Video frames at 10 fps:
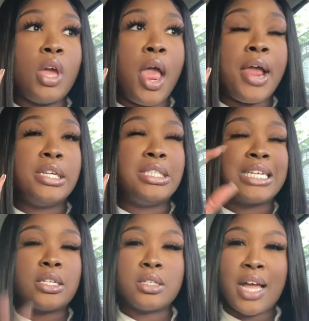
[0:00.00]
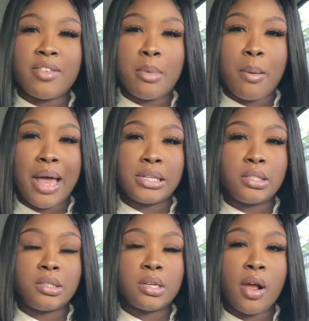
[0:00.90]
And did I talk to y'all in my
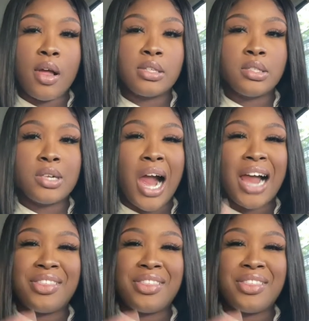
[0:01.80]
wax? I